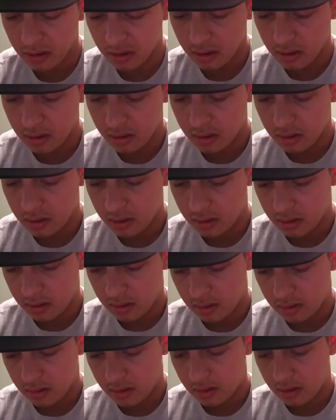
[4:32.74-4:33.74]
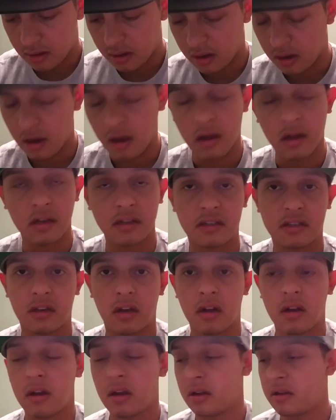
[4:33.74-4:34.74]
app.
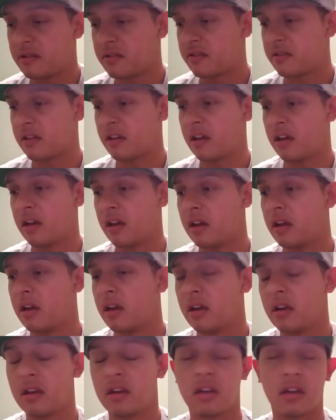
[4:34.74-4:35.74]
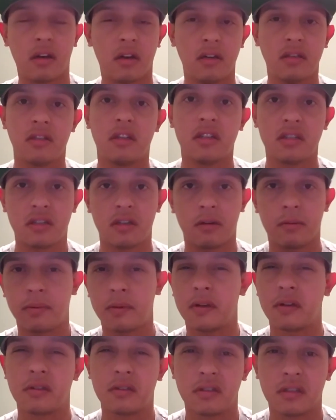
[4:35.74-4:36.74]
It's on. It's uh, you can adjust your
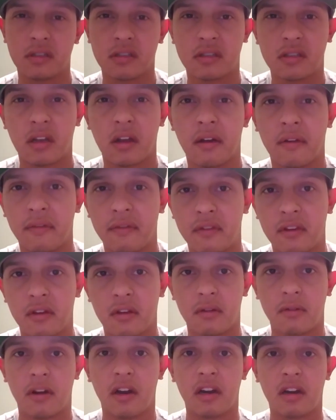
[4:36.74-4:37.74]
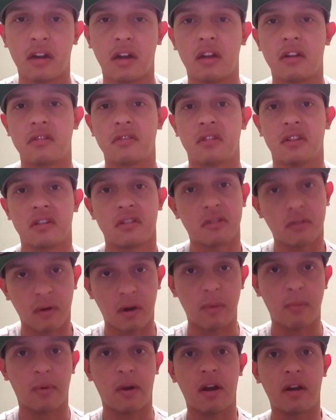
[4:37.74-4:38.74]
pictures and stuff to the right contrast,
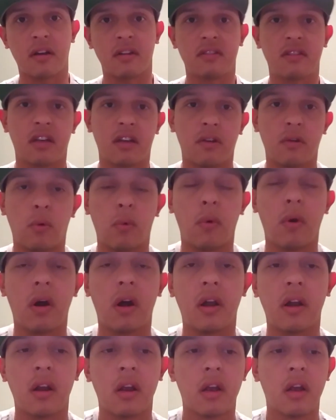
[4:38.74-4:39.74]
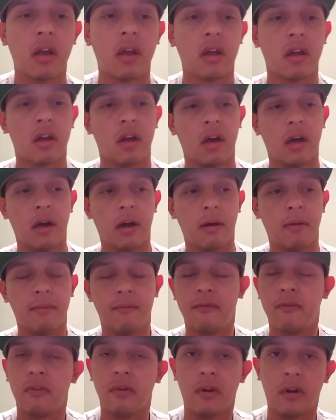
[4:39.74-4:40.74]
the right brightness that you want
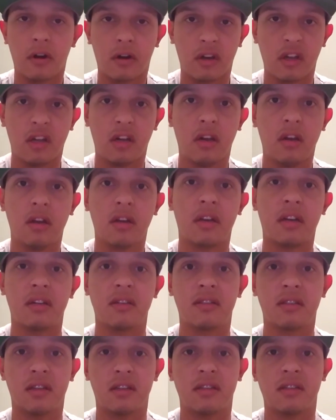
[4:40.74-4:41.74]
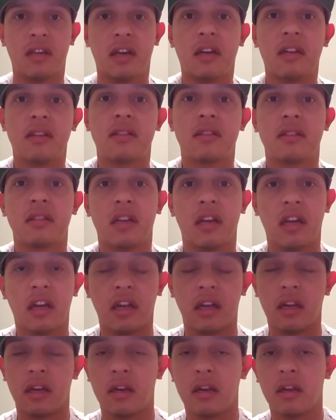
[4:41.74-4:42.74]
um, for good looking sunsets,
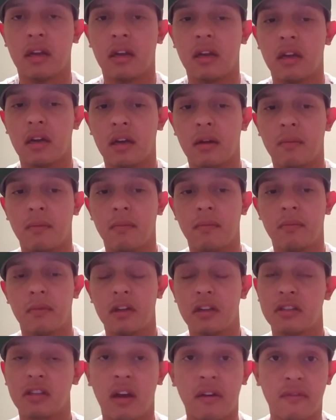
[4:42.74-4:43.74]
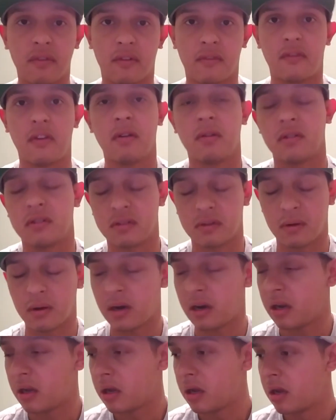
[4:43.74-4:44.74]
and um, it's off your phone. It's
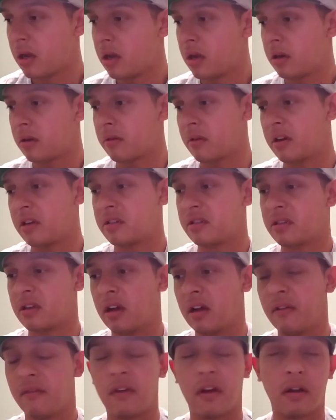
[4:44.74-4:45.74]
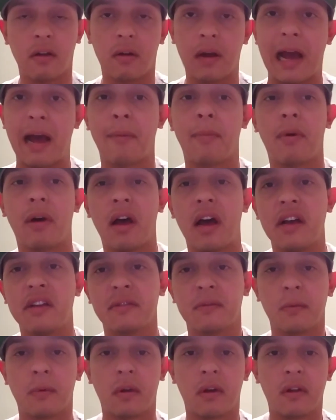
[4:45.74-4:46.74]
great. Great stuff. I know Apple
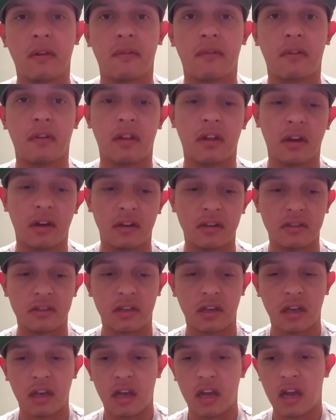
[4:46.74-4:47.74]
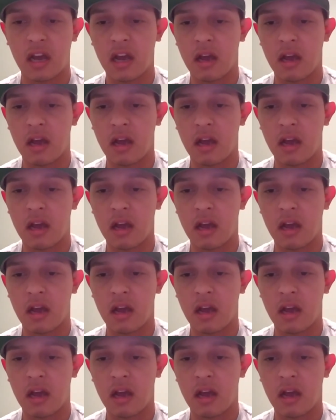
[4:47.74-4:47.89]
has one for theirs.